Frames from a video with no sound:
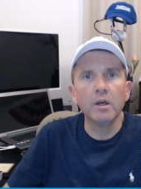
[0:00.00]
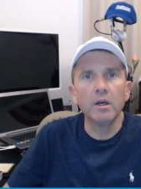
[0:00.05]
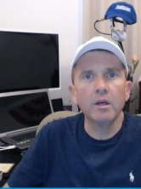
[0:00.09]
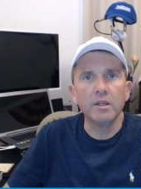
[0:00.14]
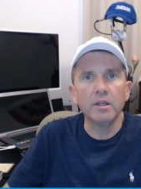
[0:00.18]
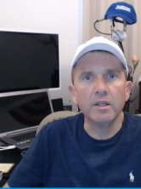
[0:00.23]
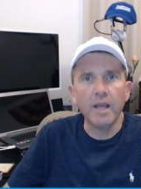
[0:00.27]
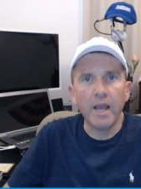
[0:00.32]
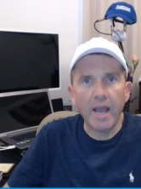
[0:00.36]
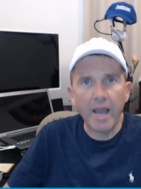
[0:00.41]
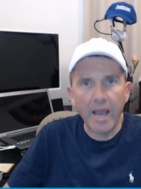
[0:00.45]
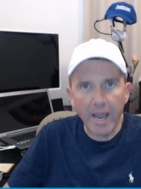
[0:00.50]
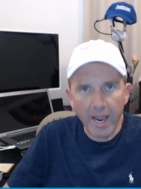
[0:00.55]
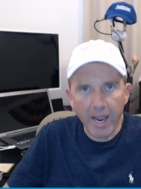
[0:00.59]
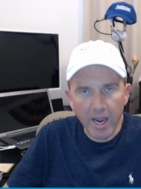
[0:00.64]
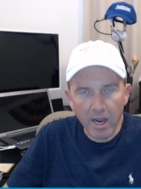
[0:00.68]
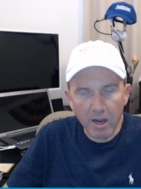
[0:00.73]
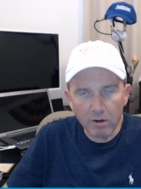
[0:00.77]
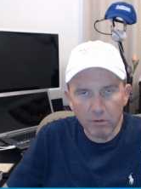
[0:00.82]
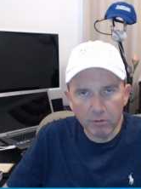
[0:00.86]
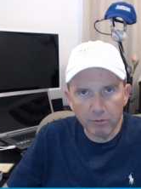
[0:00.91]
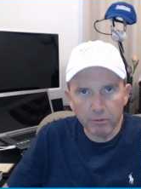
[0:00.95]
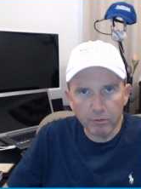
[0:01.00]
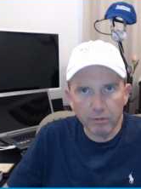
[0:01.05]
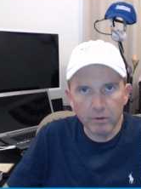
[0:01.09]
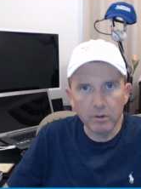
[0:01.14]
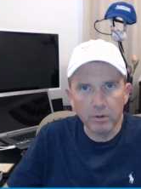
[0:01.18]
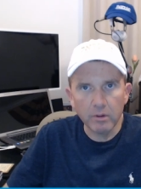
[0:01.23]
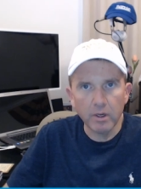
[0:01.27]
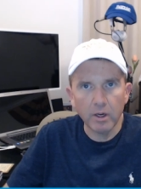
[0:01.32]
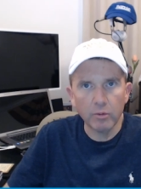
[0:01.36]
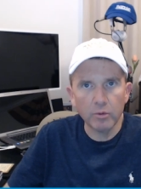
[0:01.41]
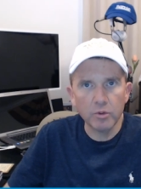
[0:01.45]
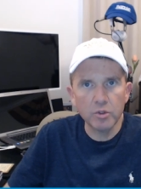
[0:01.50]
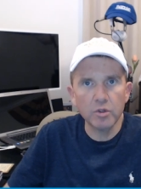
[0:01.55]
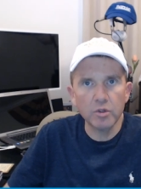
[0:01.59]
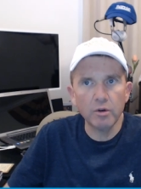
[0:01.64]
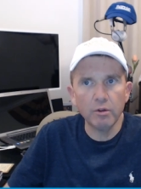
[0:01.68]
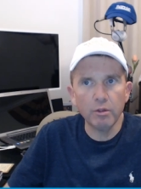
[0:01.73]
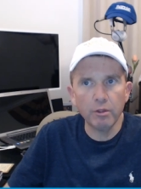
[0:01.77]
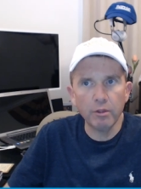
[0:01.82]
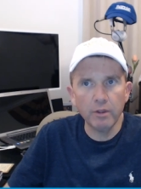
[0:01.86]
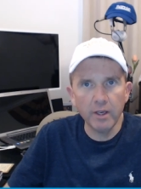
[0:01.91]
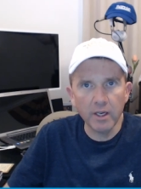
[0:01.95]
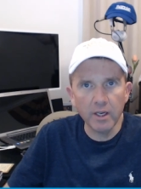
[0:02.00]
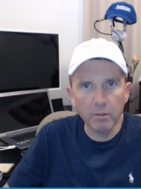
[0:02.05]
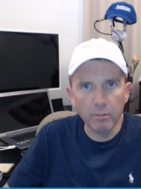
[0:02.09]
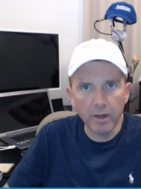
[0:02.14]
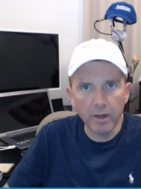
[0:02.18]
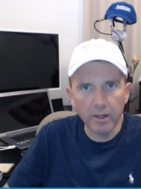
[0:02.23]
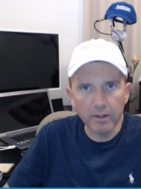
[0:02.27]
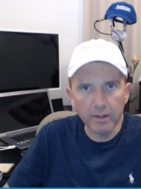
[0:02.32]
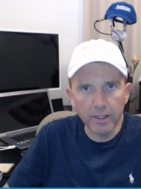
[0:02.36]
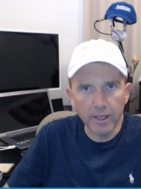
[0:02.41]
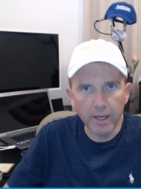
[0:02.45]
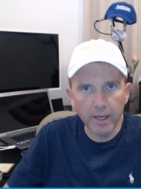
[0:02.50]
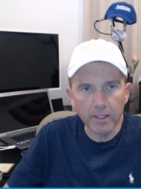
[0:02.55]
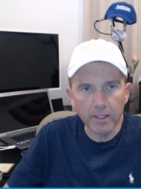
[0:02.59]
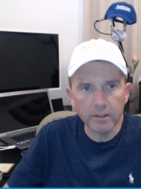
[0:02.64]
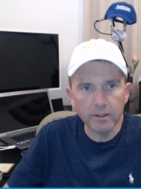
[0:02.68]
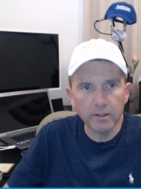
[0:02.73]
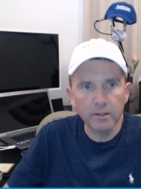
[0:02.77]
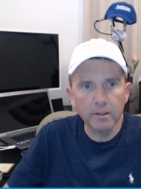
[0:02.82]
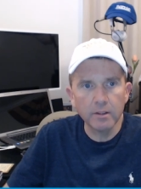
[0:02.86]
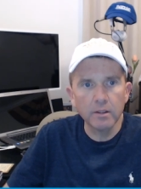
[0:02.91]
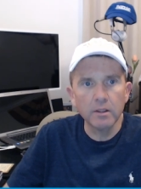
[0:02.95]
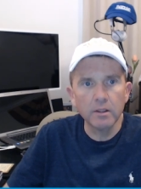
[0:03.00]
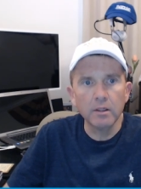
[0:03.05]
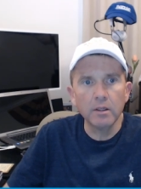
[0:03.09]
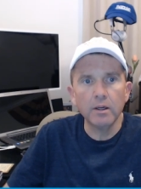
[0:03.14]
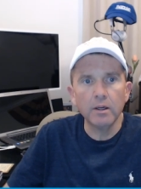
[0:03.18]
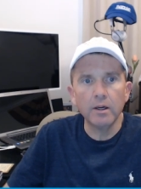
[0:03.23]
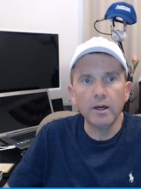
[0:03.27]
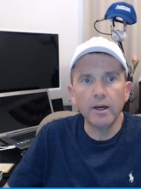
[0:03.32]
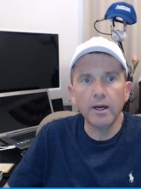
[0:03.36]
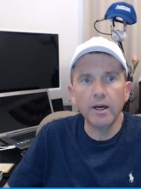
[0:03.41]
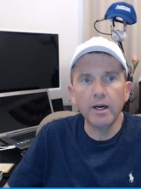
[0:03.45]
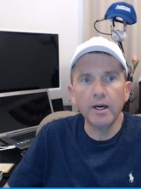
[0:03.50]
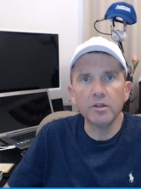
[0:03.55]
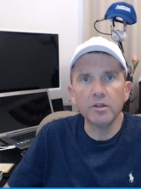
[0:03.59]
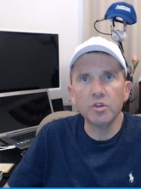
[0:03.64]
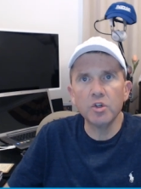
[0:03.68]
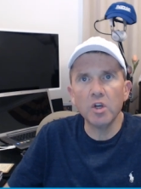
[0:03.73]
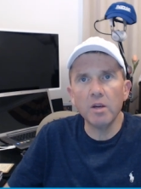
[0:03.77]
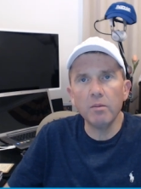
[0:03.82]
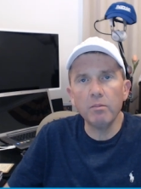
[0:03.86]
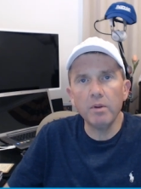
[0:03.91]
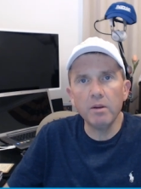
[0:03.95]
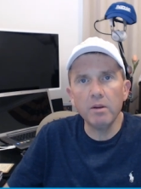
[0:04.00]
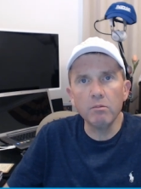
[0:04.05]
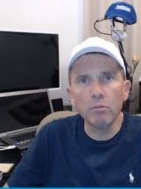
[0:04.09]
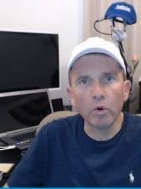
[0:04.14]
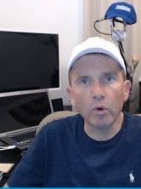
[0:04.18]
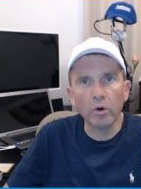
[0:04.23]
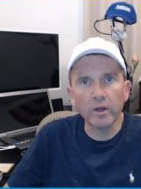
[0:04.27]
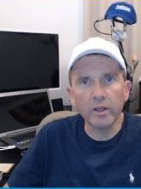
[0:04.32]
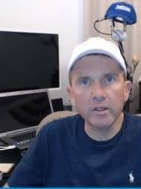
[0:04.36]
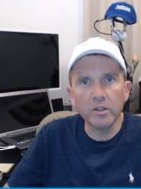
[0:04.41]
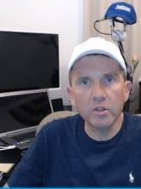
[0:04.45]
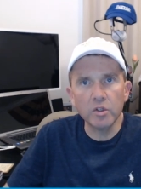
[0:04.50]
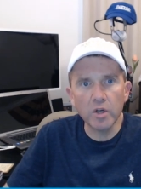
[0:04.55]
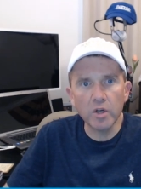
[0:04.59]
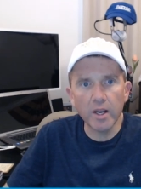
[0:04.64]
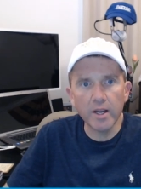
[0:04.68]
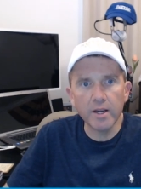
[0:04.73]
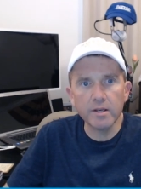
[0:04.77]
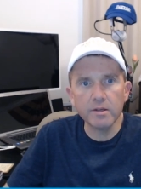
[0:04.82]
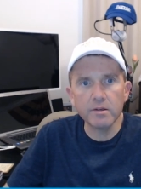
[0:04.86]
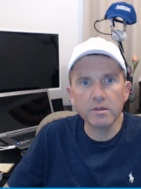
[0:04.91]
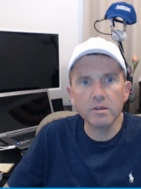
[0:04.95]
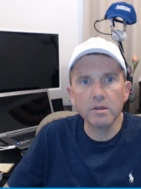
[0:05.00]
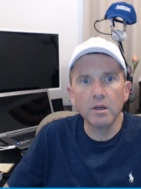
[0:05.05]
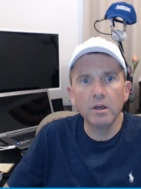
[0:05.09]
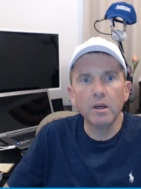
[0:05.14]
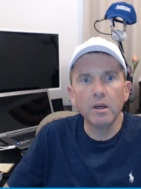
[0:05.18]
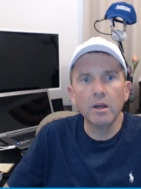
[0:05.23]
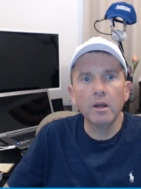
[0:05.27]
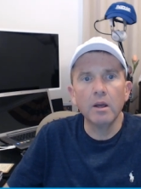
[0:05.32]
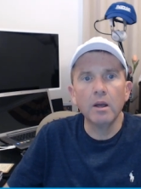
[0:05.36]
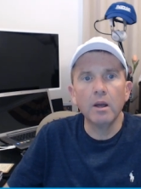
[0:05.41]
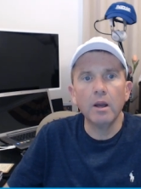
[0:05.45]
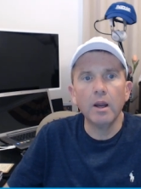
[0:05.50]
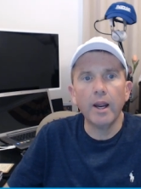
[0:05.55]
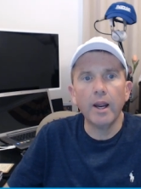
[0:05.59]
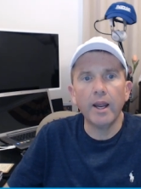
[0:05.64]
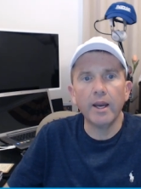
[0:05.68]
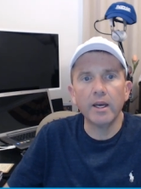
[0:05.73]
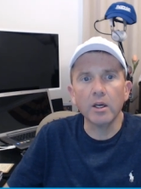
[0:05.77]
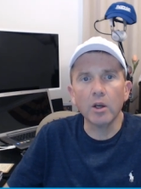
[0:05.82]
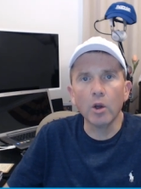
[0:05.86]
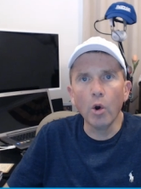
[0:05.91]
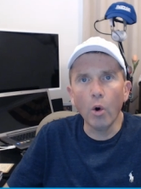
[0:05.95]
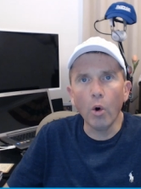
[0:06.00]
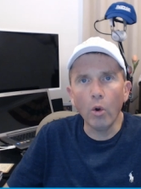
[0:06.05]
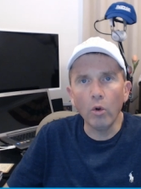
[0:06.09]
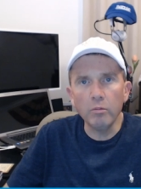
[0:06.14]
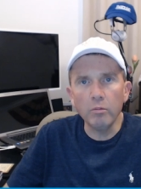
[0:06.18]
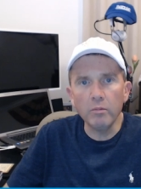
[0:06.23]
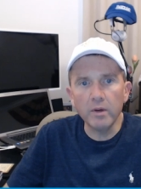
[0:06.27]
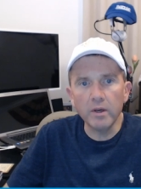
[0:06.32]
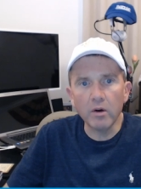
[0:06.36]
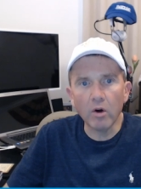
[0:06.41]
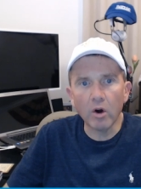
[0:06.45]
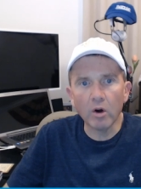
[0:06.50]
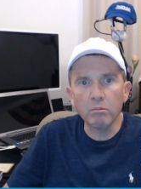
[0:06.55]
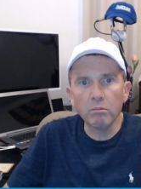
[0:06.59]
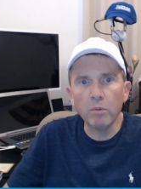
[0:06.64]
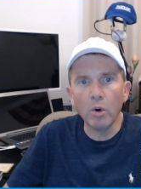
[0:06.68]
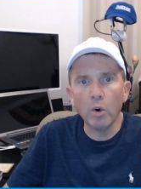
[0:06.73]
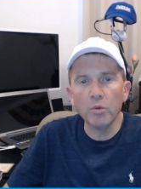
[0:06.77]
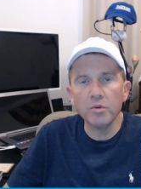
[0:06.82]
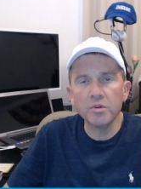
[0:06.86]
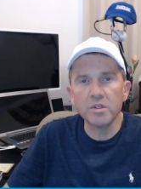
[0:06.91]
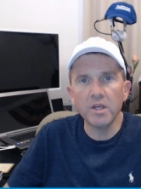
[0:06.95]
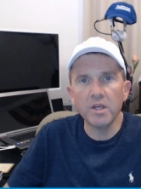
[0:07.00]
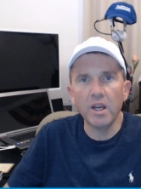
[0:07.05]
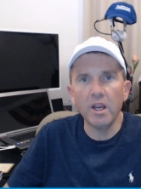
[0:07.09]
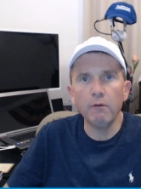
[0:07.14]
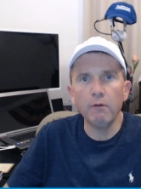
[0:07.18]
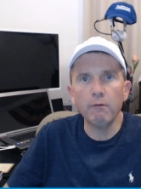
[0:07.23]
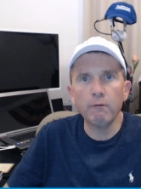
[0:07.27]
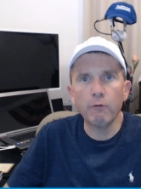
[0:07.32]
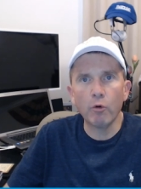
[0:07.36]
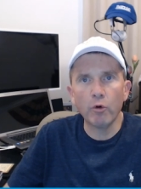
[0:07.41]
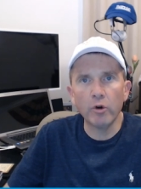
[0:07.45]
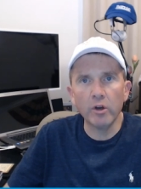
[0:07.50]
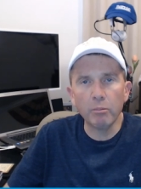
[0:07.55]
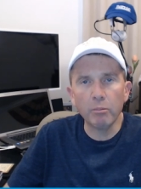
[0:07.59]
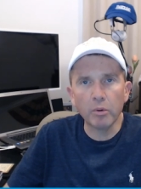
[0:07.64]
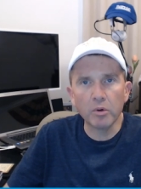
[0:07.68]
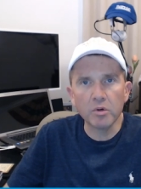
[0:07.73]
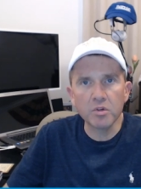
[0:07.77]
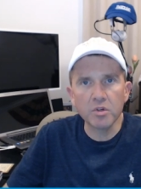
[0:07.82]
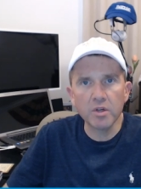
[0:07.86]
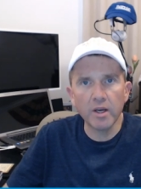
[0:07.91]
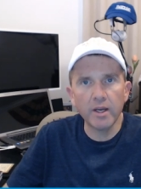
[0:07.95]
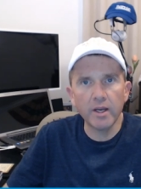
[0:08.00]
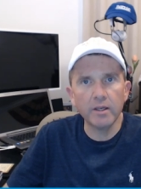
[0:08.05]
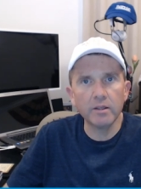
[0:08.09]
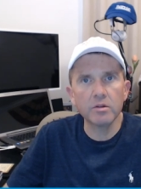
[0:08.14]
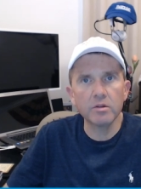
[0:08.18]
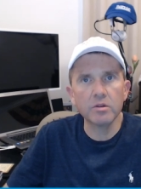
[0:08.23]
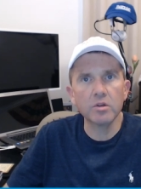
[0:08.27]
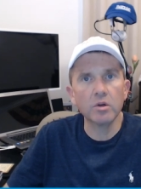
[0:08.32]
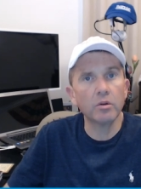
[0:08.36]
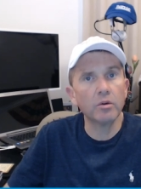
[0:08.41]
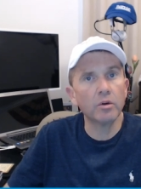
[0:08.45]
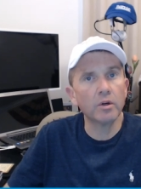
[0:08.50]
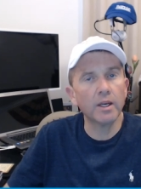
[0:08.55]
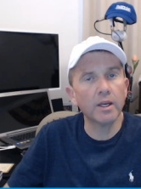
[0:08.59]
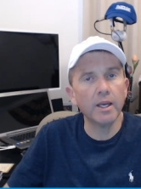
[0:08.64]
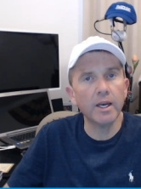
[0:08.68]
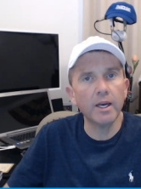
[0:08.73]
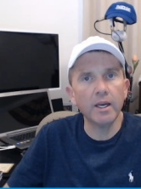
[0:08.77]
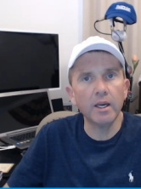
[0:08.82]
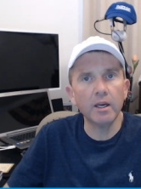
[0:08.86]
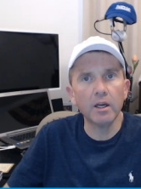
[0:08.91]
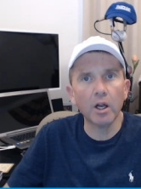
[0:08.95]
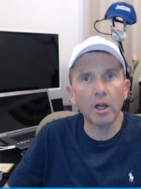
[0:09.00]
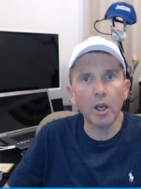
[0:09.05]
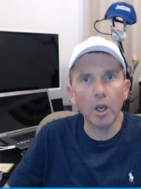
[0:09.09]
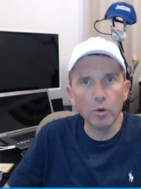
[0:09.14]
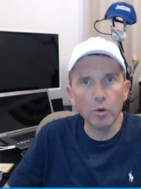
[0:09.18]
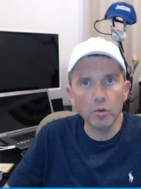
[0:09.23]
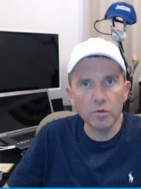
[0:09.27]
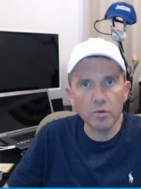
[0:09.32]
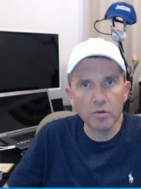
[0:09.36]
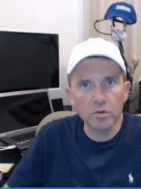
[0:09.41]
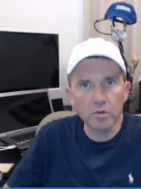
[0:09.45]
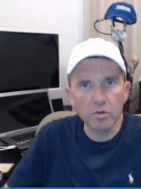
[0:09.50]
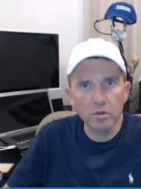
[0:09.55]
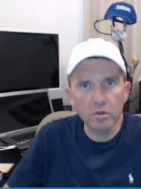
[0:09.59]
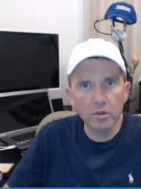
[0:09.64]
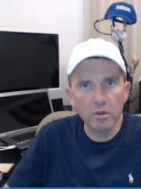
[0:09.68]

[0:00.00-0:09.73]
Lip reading: I want you to think about that. JP Morgan Chase and Goldman are both saying 40%, so they're getting close.